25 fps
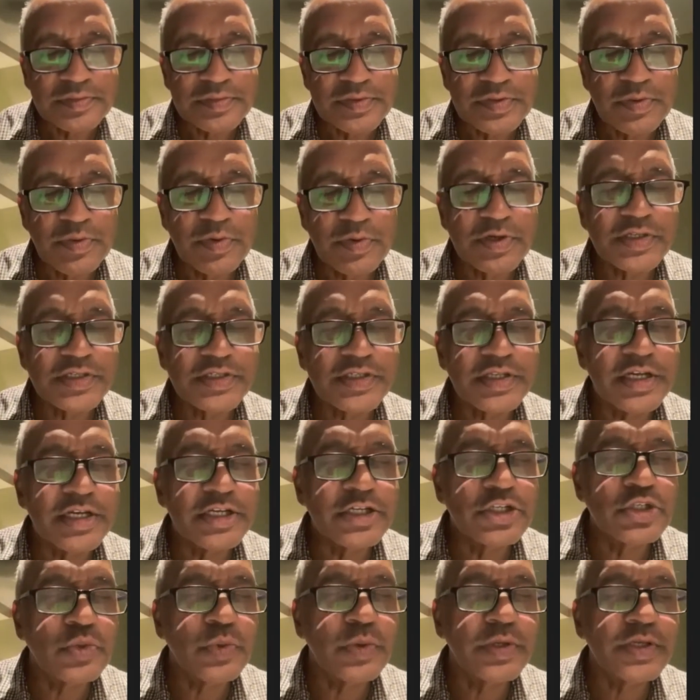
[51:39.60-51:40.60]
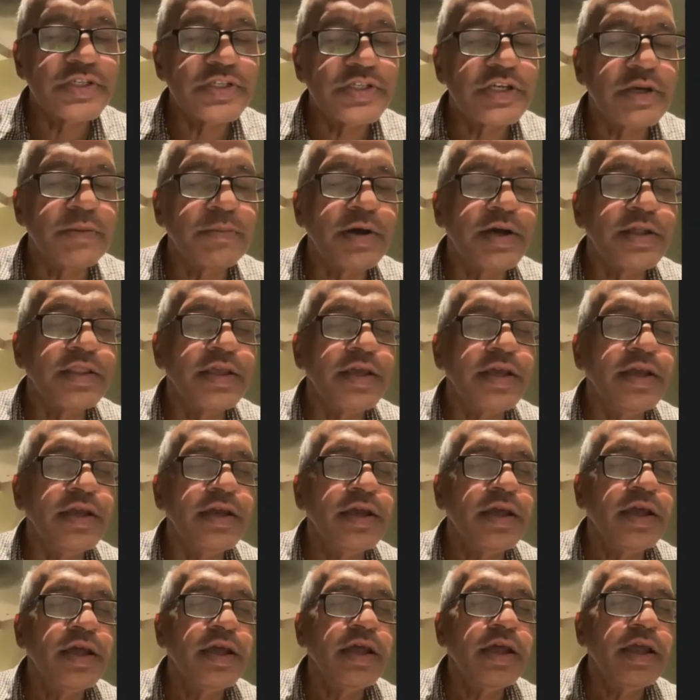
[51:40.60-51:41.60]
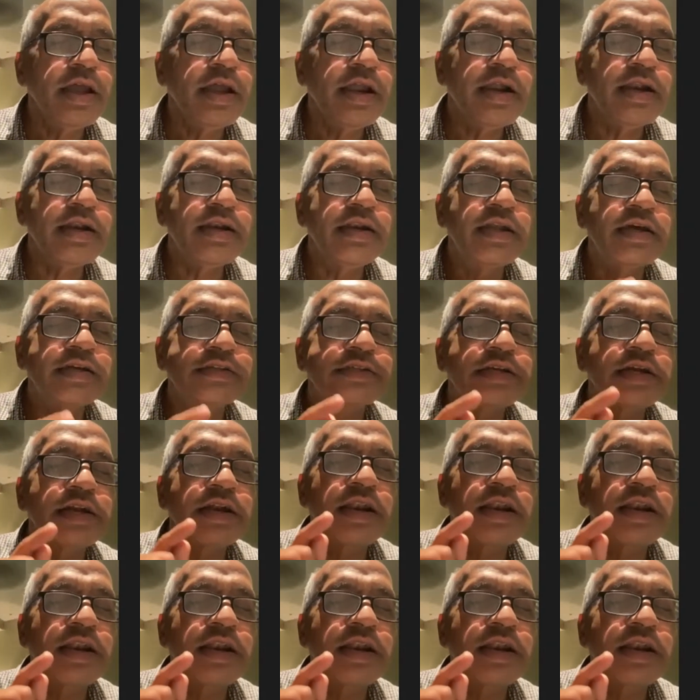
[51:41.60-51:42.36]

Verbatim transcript: What is the issue in Samadhi? It doesn't